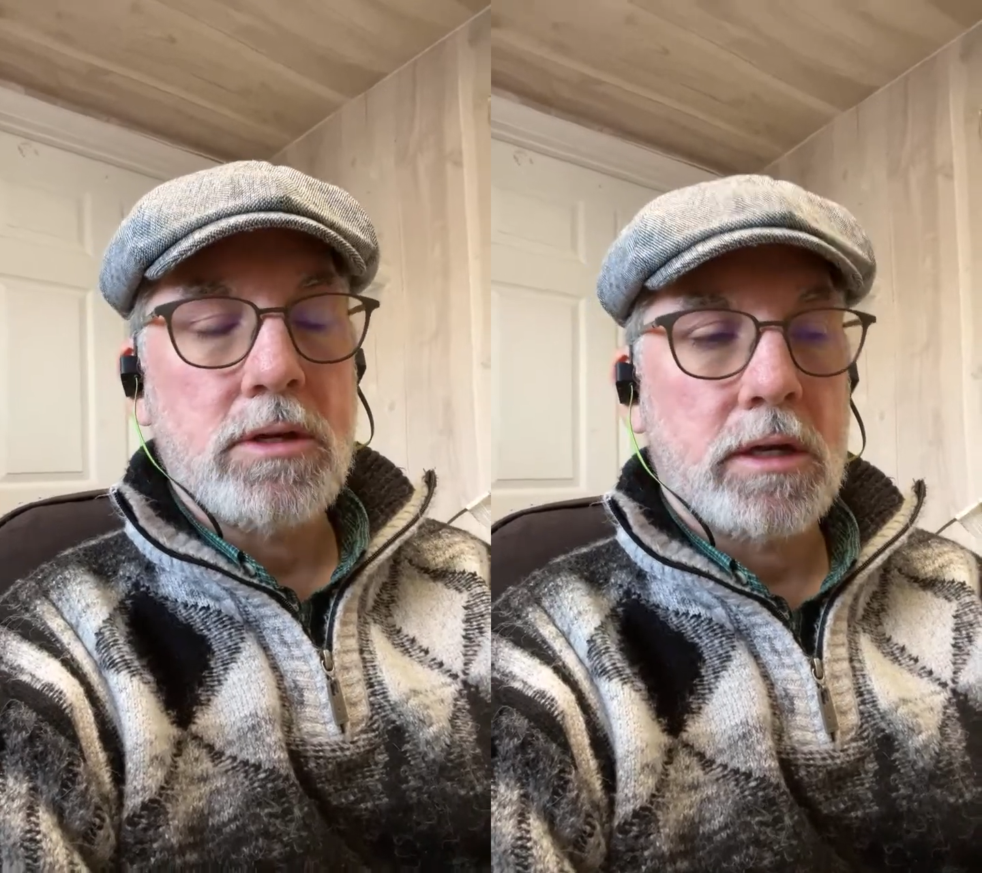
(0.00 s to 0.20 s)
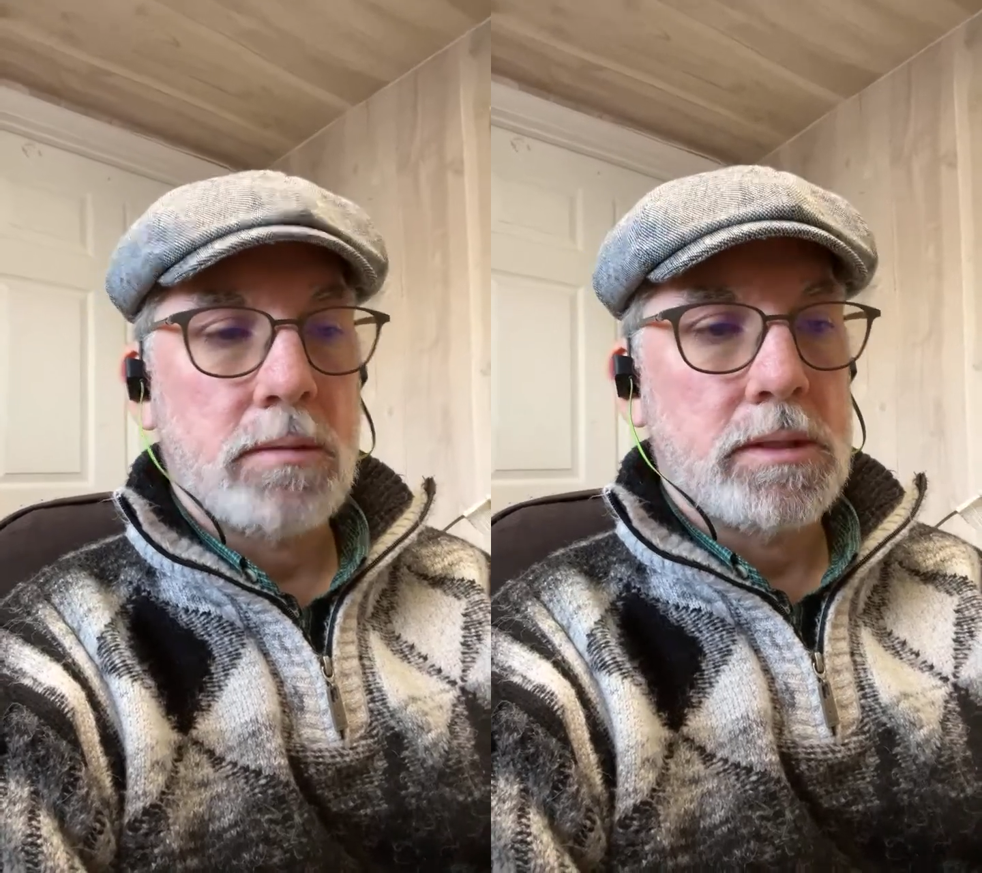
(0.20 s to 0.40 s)

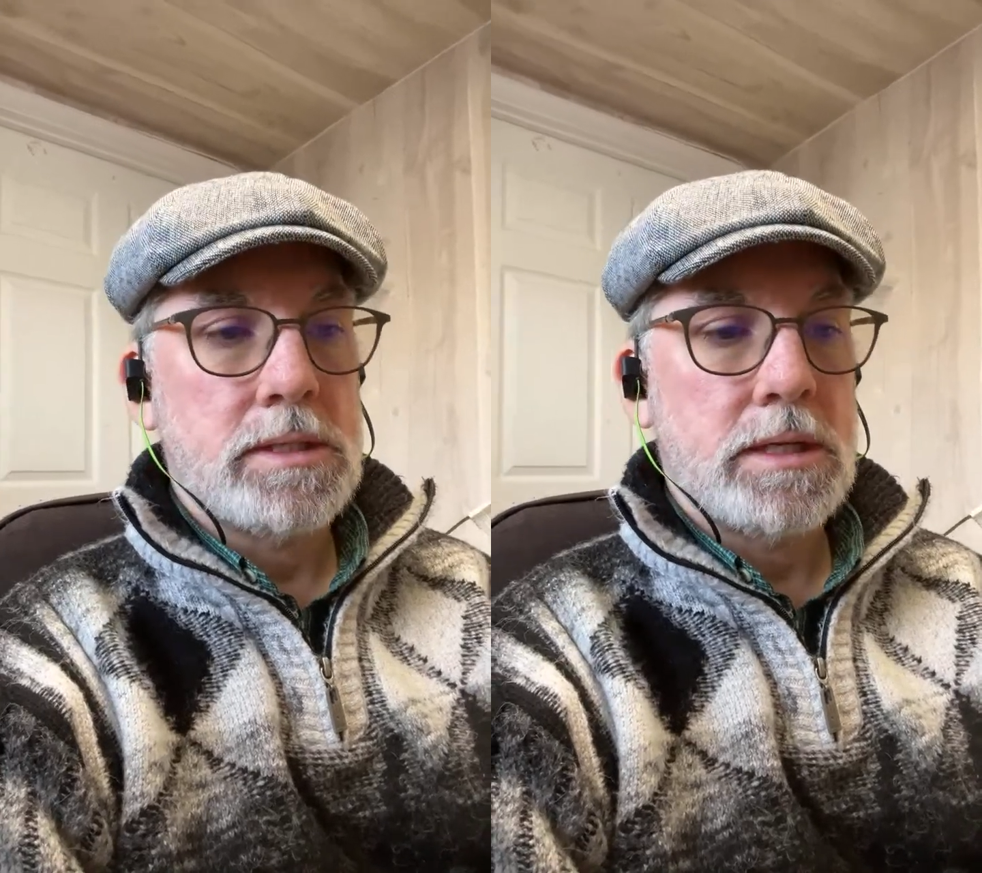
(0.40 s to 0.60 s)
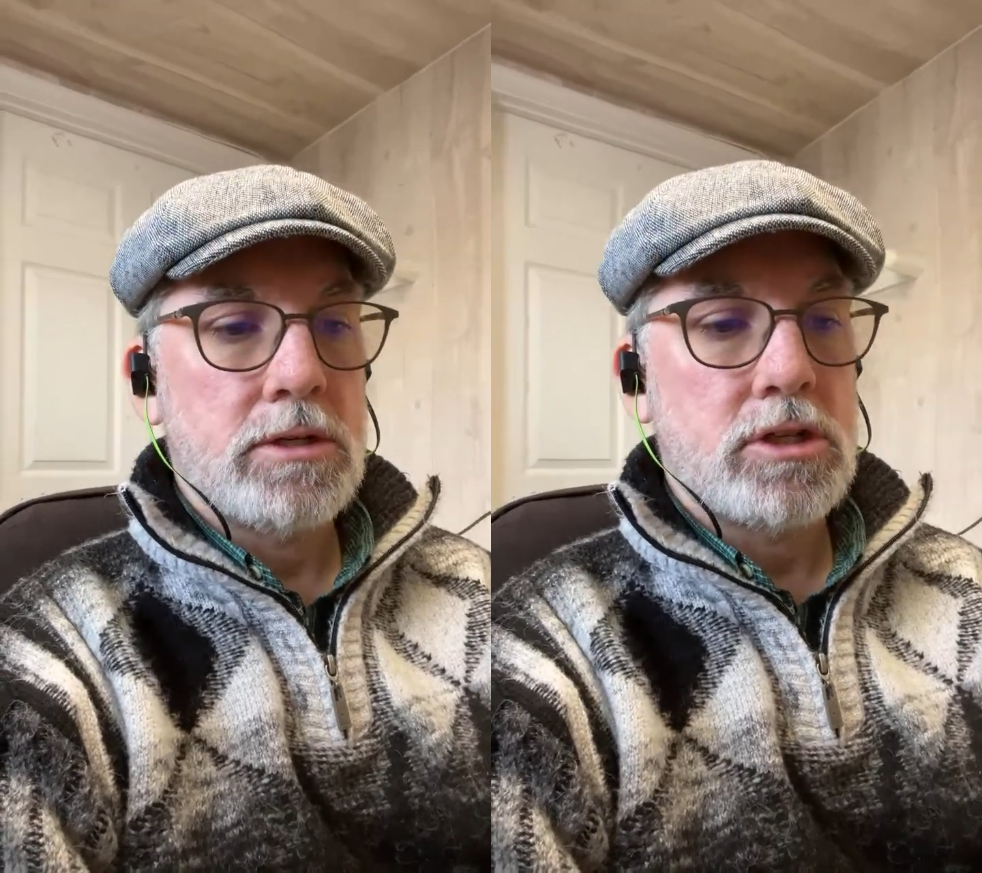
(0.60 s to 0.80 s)

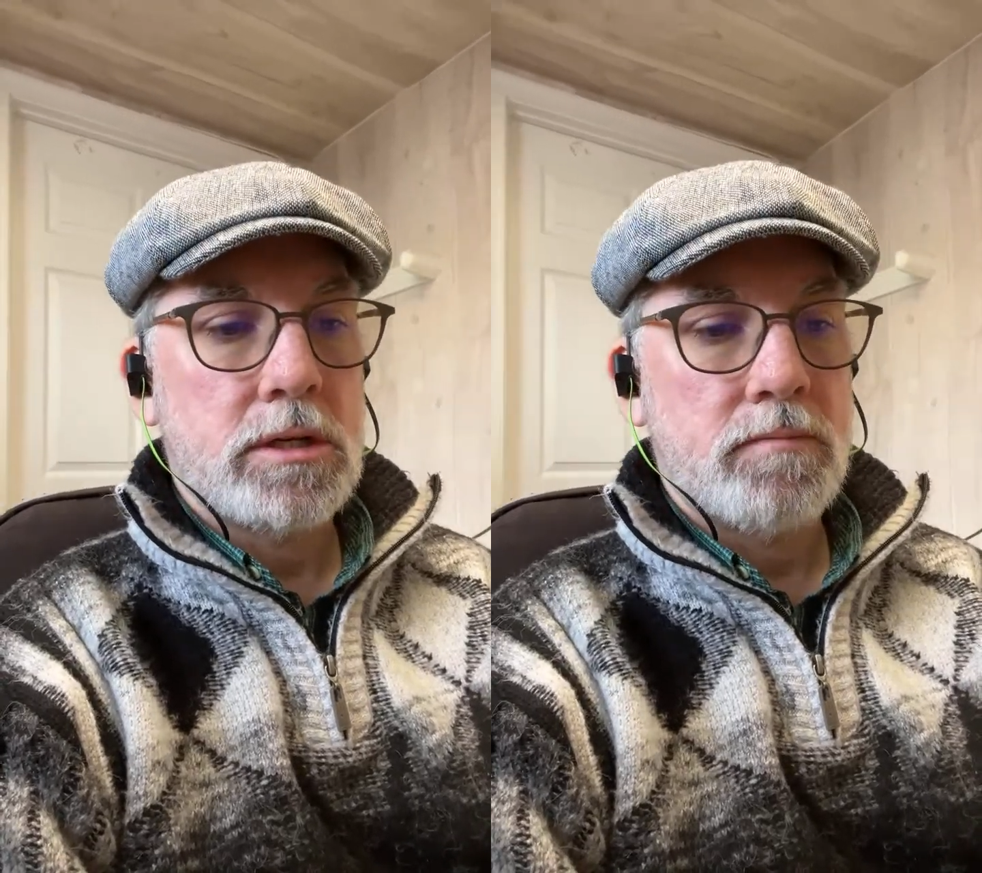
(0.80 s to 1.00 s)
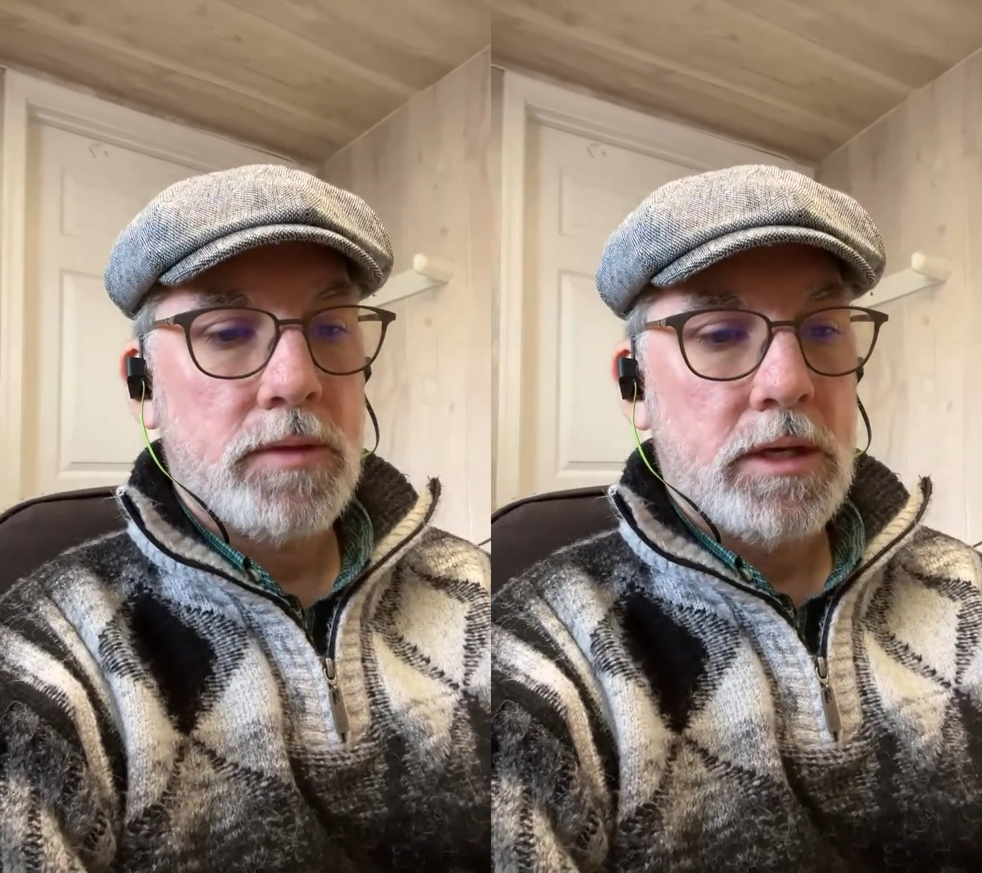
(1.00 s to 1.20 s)
documentation.